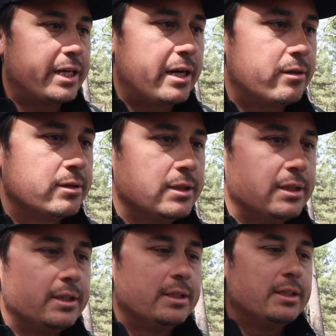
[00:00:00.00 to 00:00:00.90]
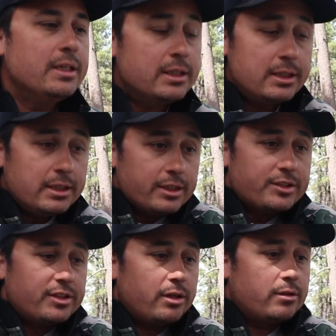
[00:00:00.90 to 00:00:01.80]
down.
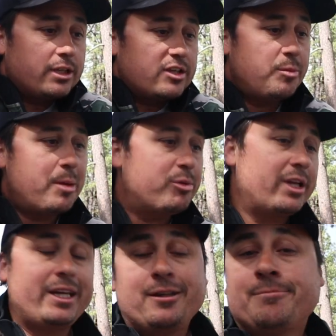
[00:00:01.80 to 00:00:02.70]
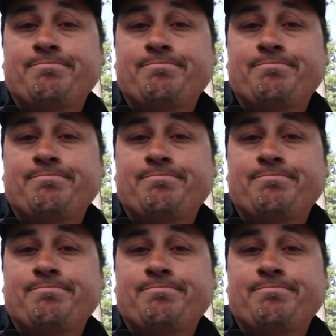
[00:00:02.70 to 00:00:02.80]
So that's my plan.